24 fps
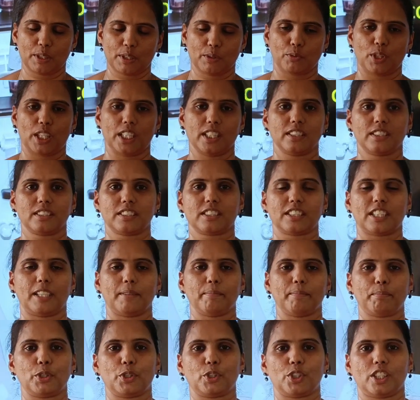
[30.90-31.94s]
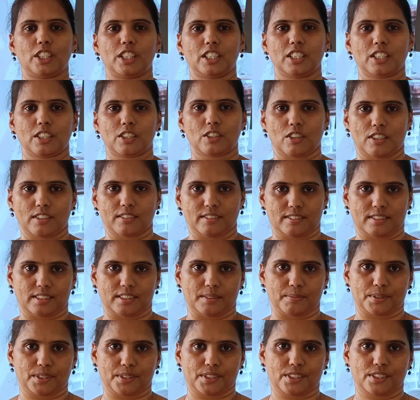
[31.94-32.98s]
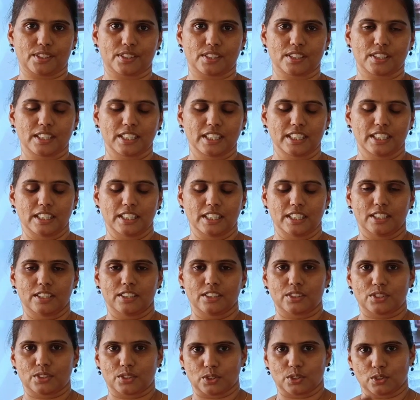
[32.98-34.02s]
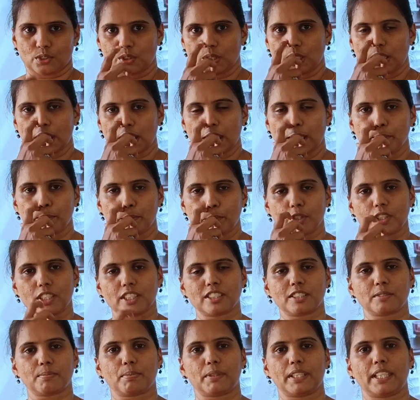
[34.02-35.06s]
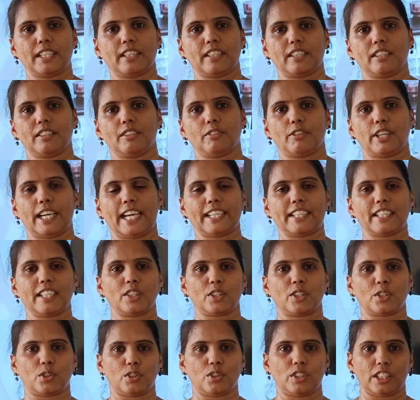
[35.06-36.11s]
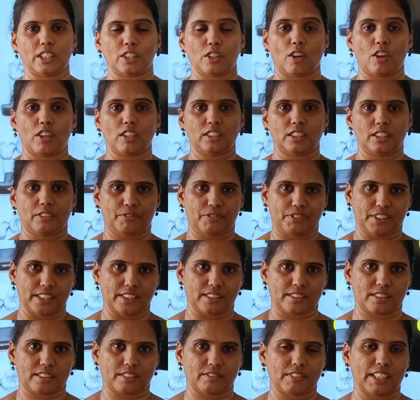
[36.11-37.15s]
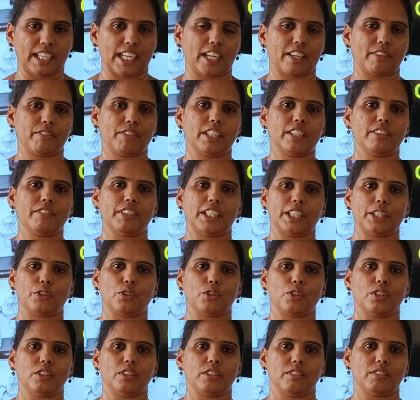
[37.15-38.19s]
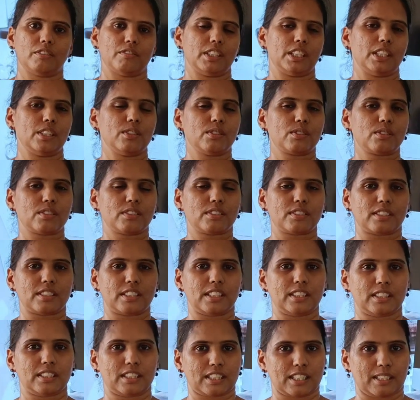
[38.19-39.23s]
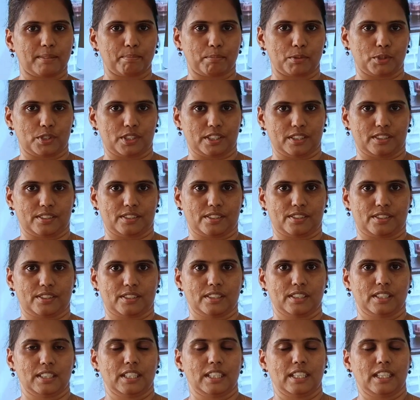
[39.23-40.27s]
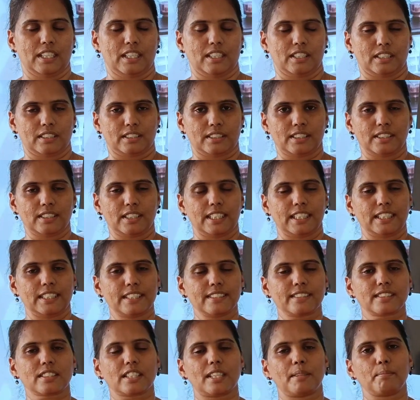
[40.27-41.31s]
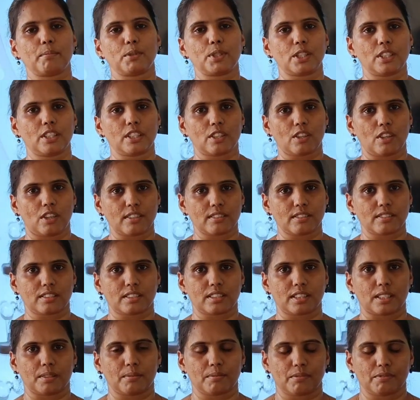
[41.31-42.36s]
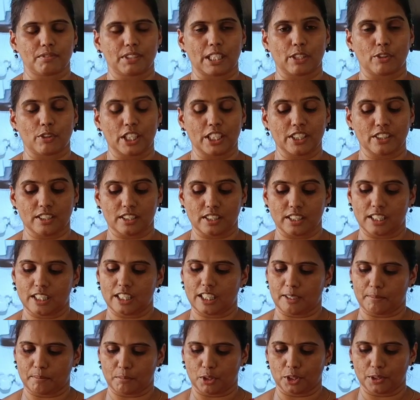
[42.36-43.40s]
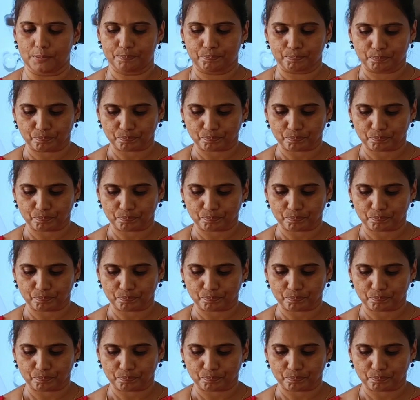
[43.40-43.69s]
one, computer concepts. So computers play a vital role in all the fields. Wherever we go, we used to see the computers. In this computer concept, we are going to learn about